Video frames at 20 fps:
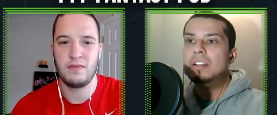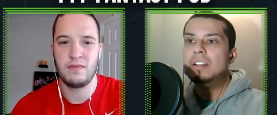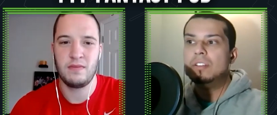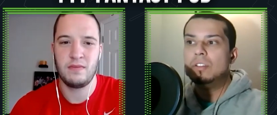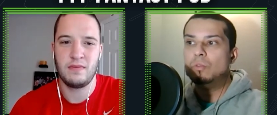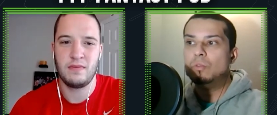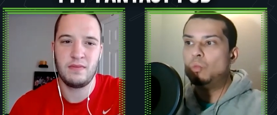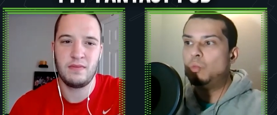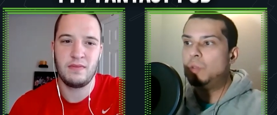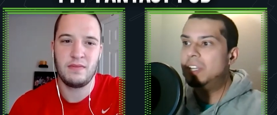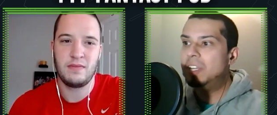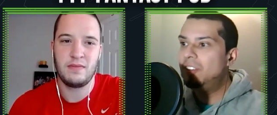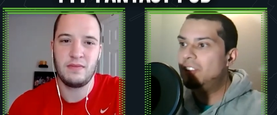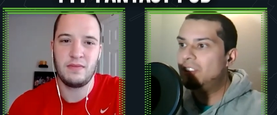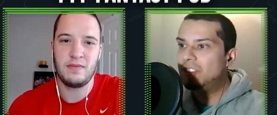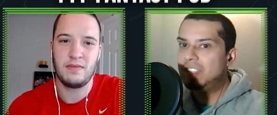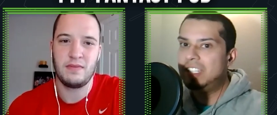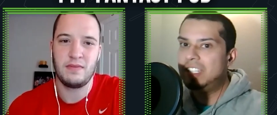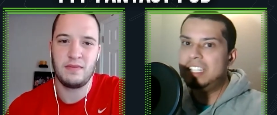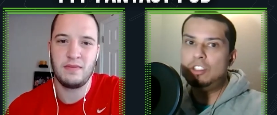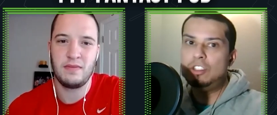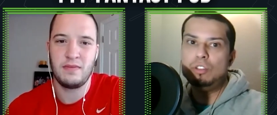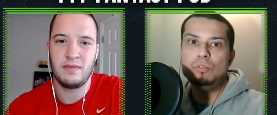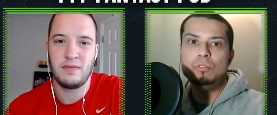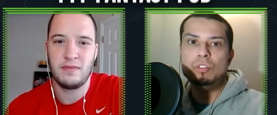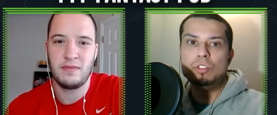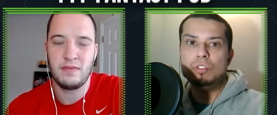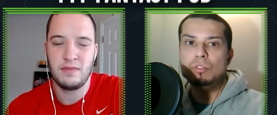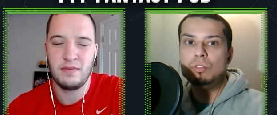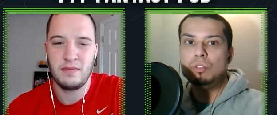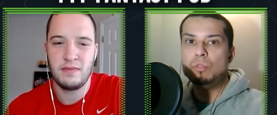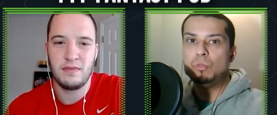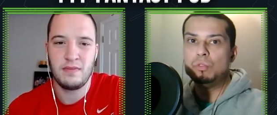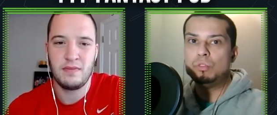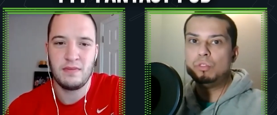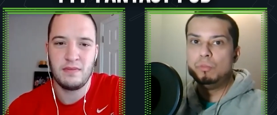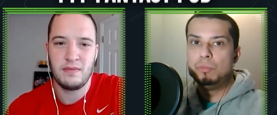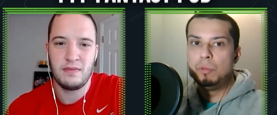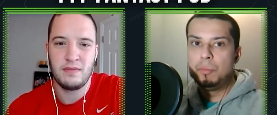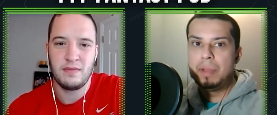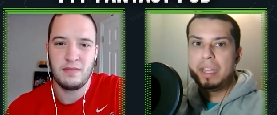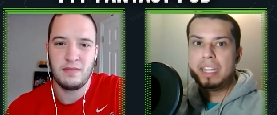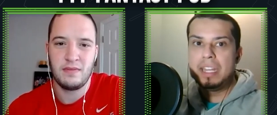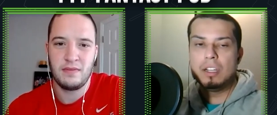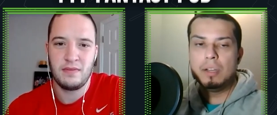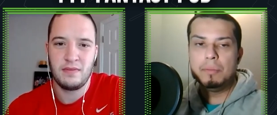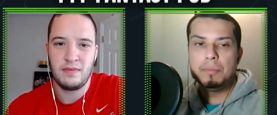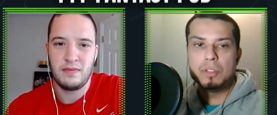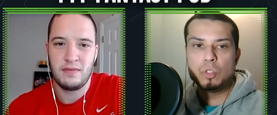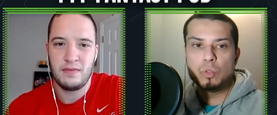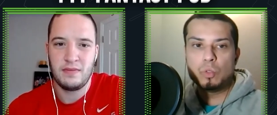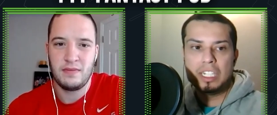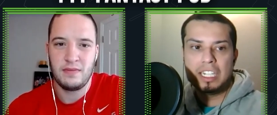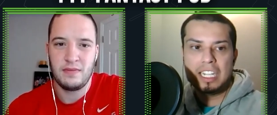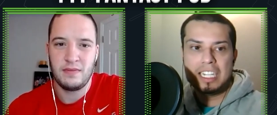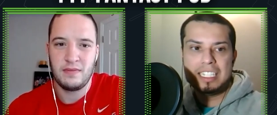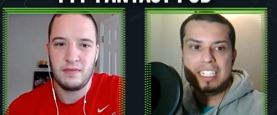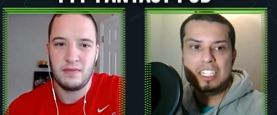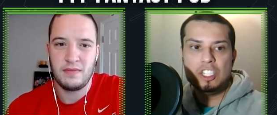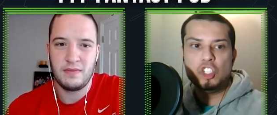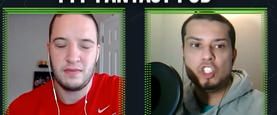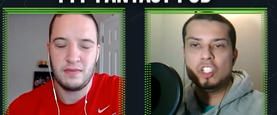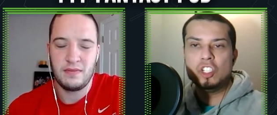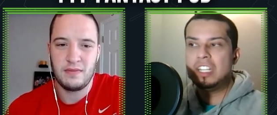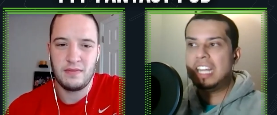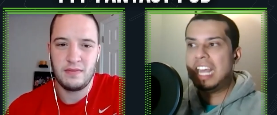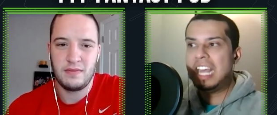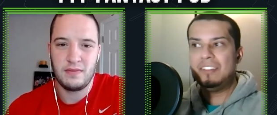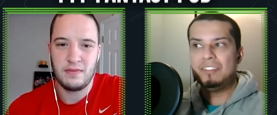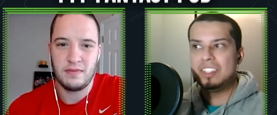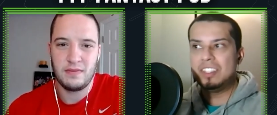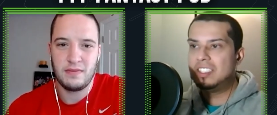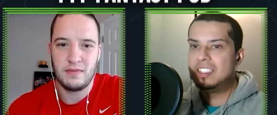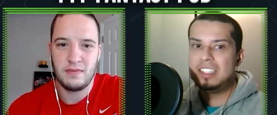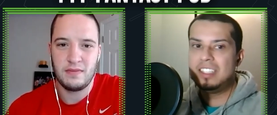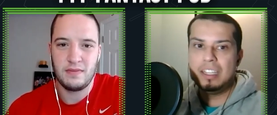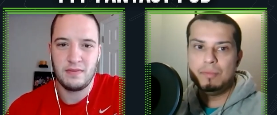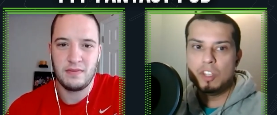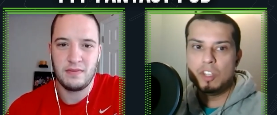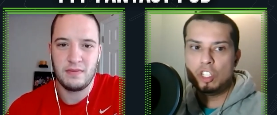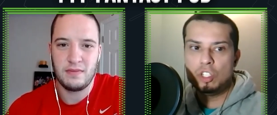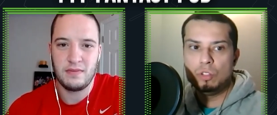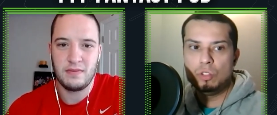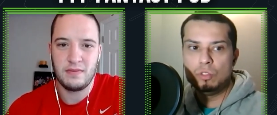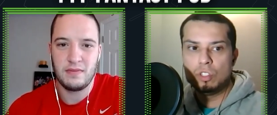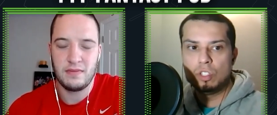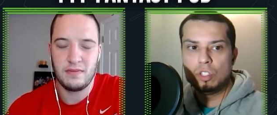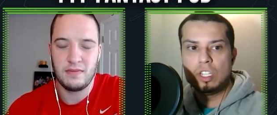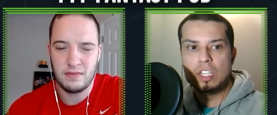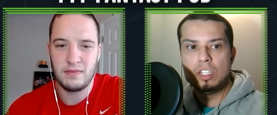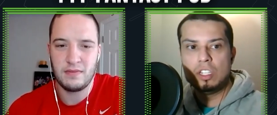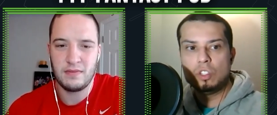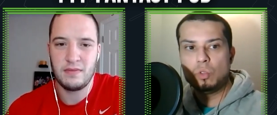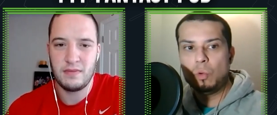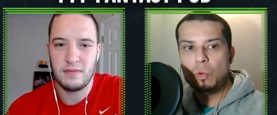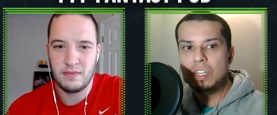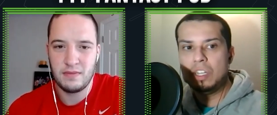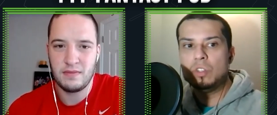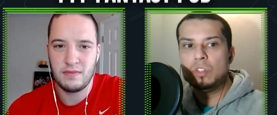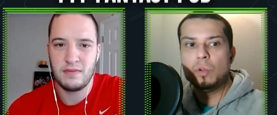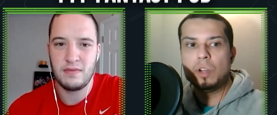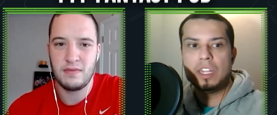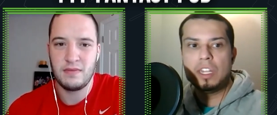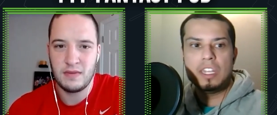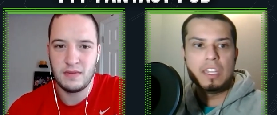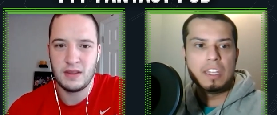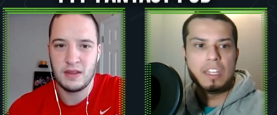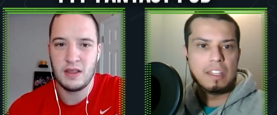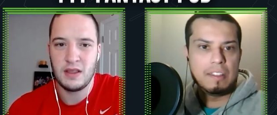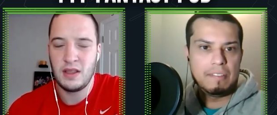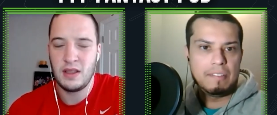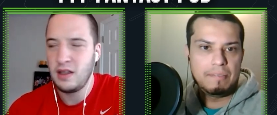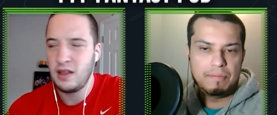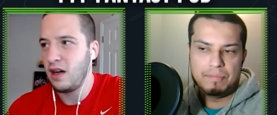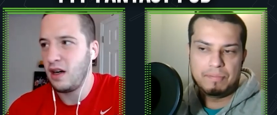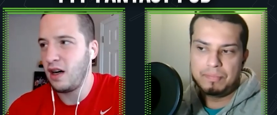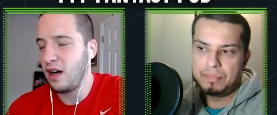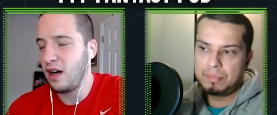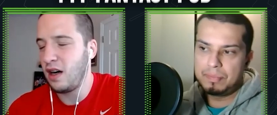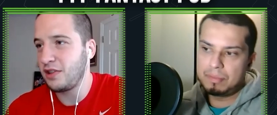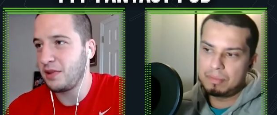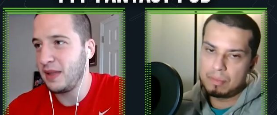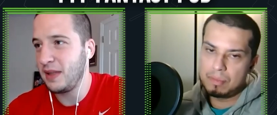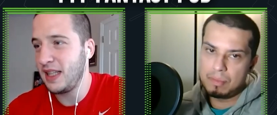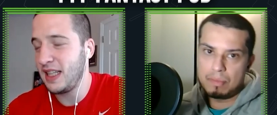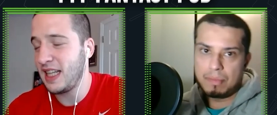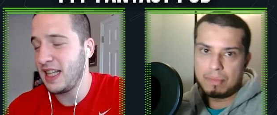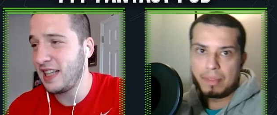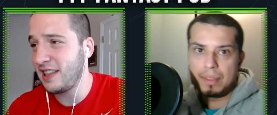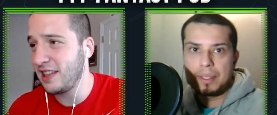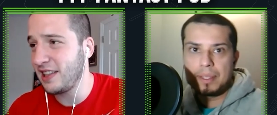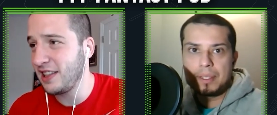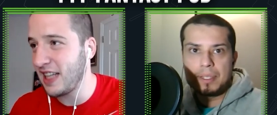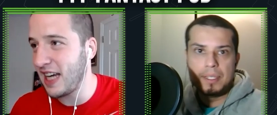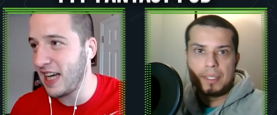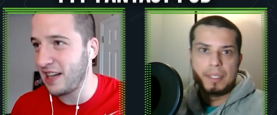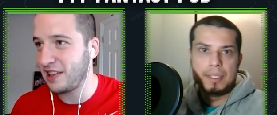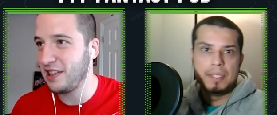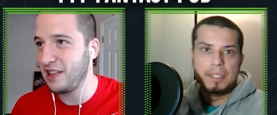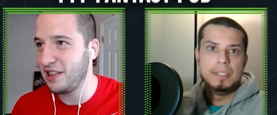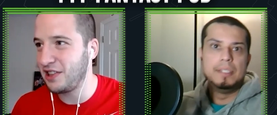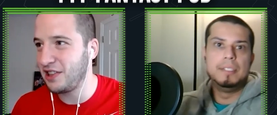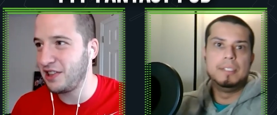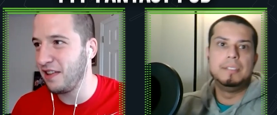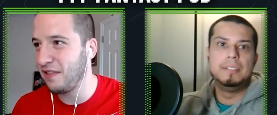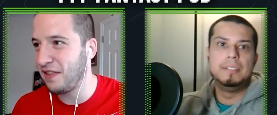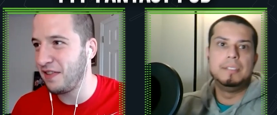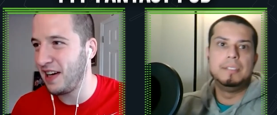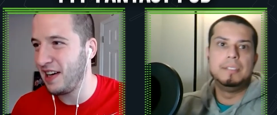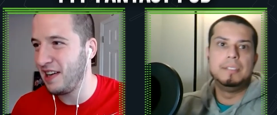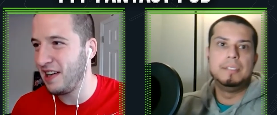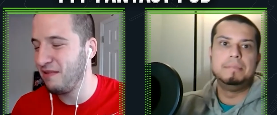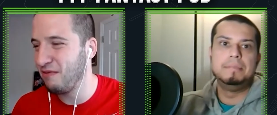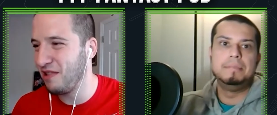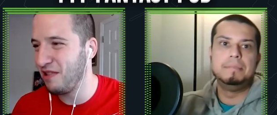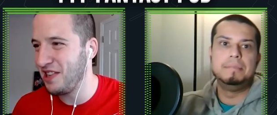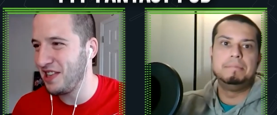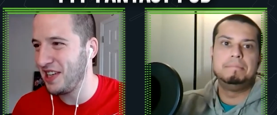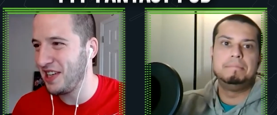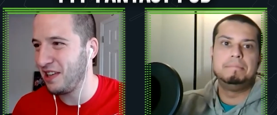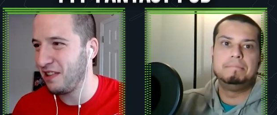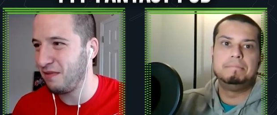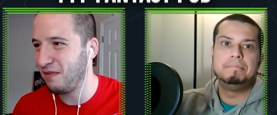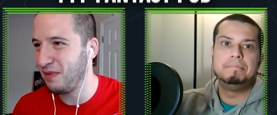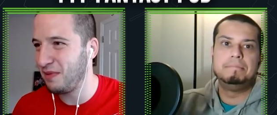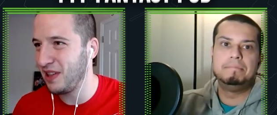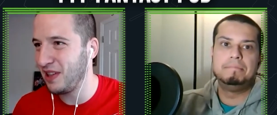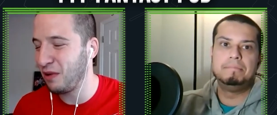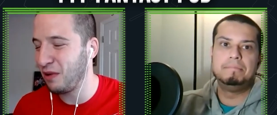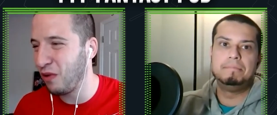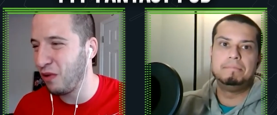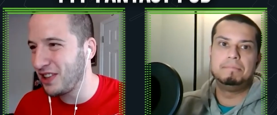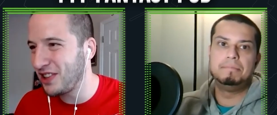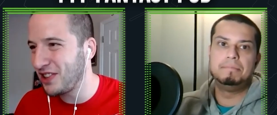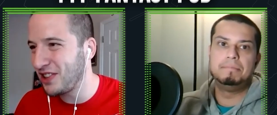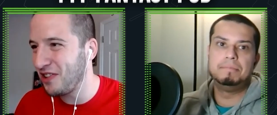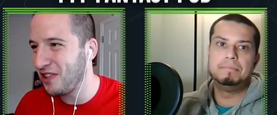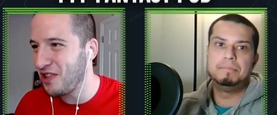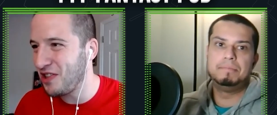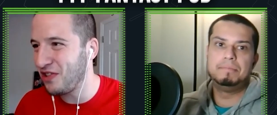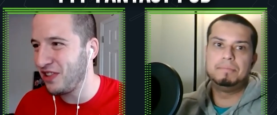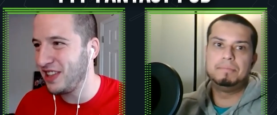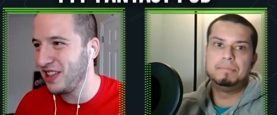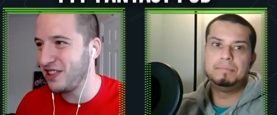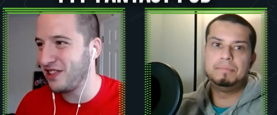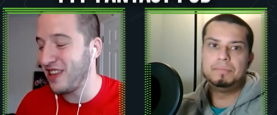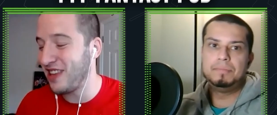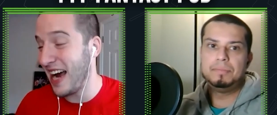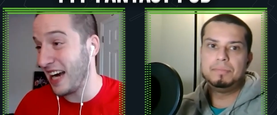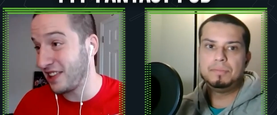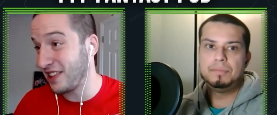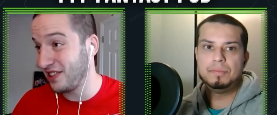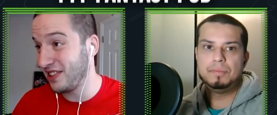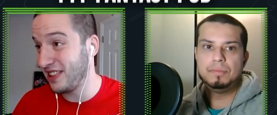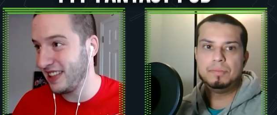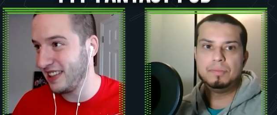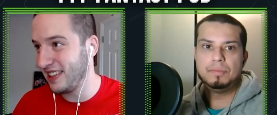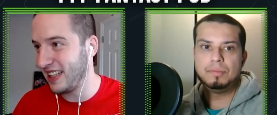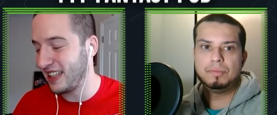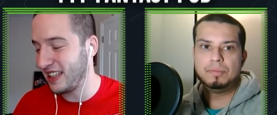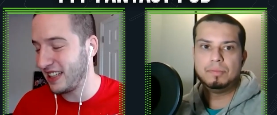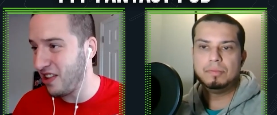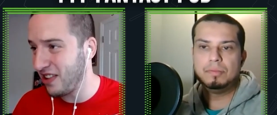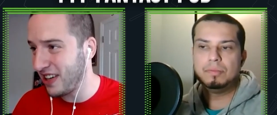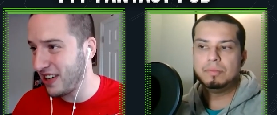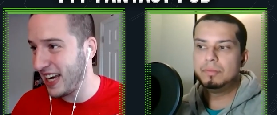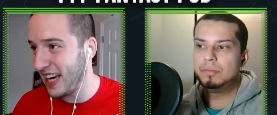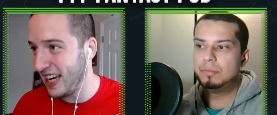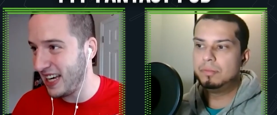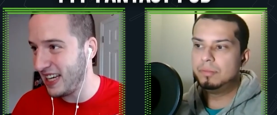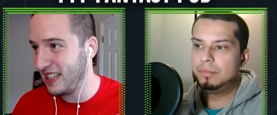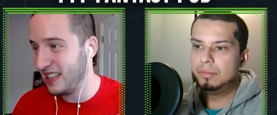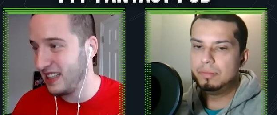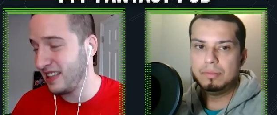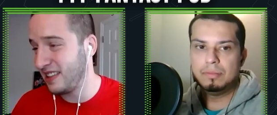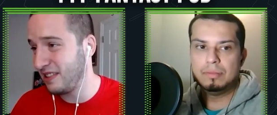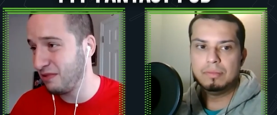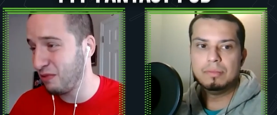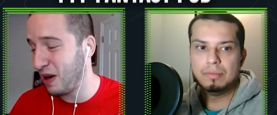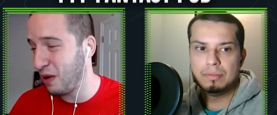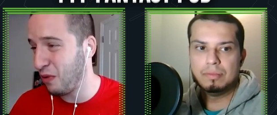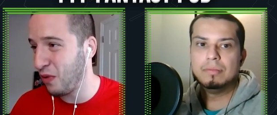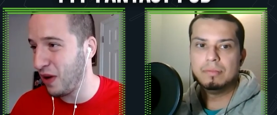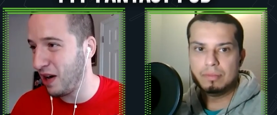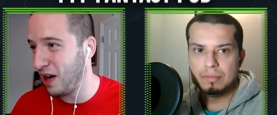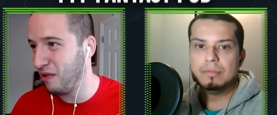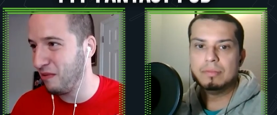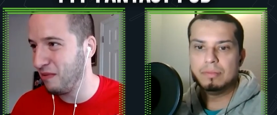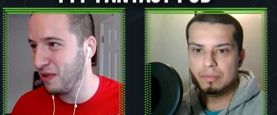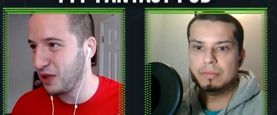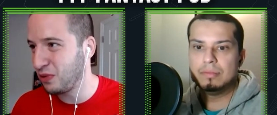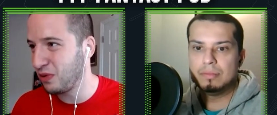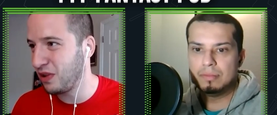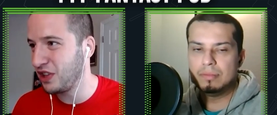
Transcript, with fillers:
Speaker 1: weirdly, two dudes who were super banged up in 2019 shouldn't have the same issues in, in 2020.
Speaker 2: Awesome, man. And that's exactly the stuff I wanted to hear from you. Like, what surgeries are actually like, okay, this went well, and which